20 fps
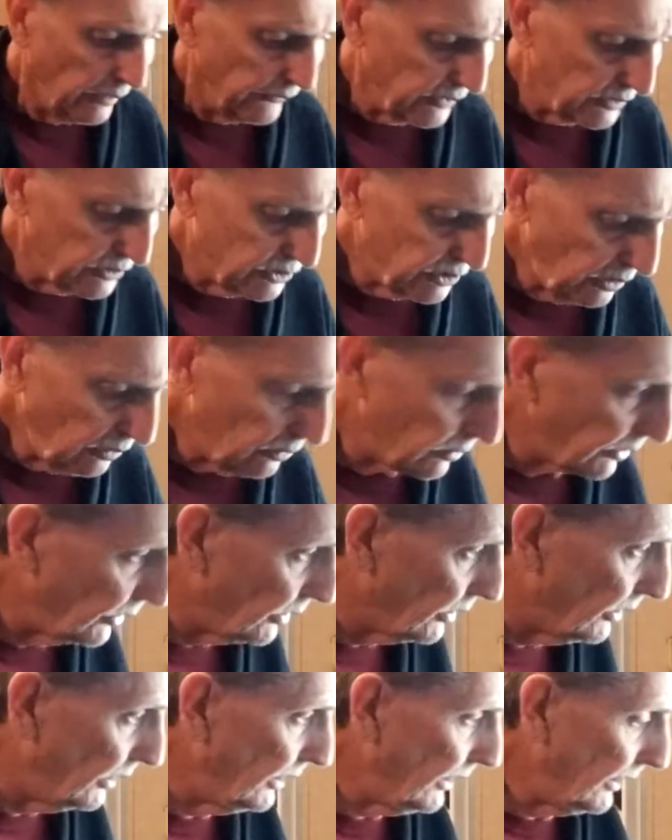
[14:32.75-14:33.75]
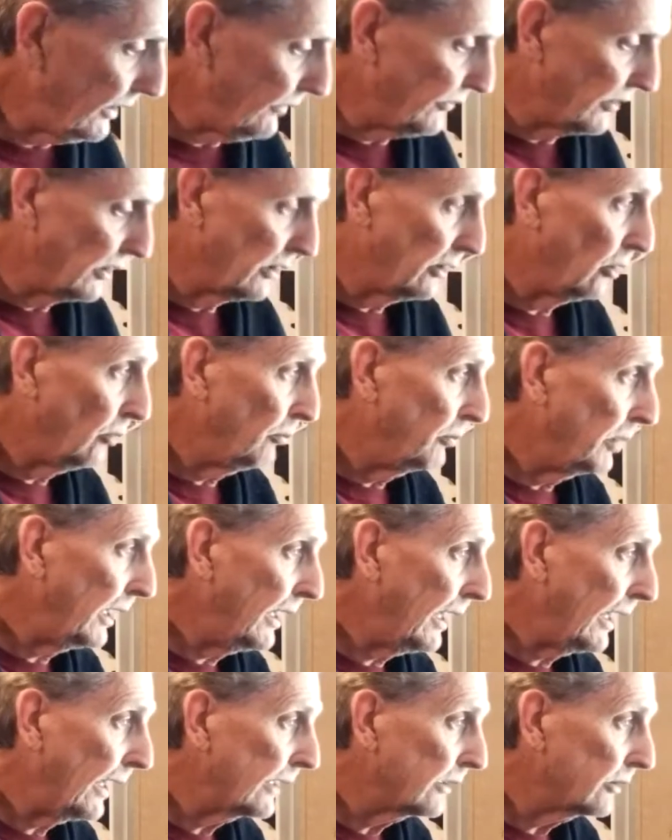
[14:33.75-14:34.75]
The joke. You're going to have to go
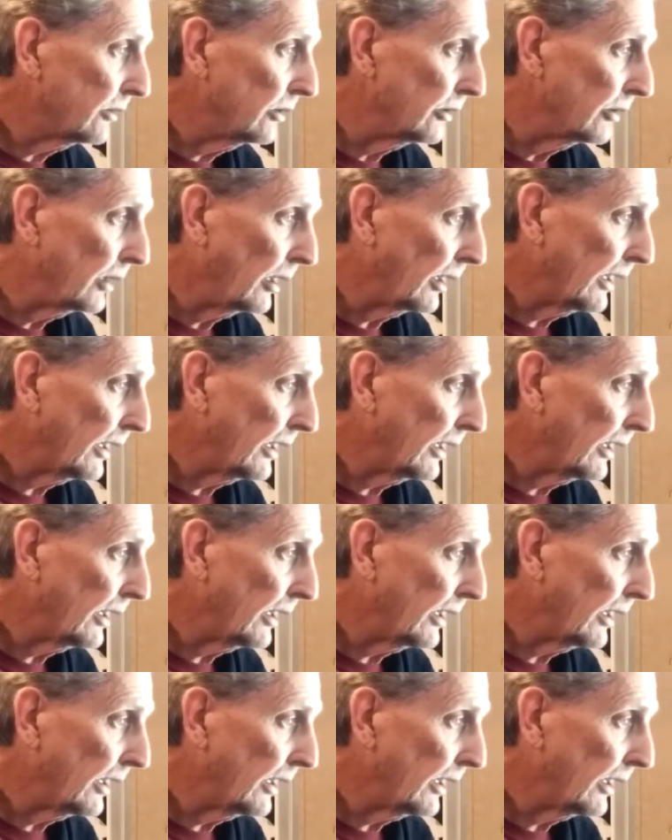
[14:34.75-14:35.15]
back to.